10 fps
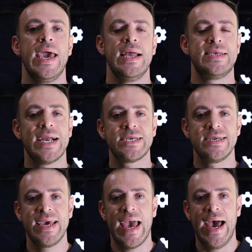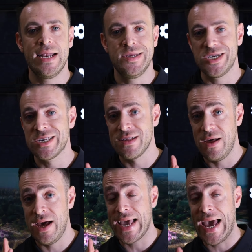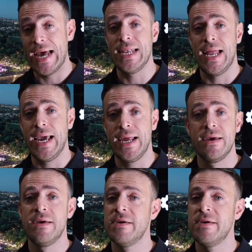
It's actually had, just like Adelaide,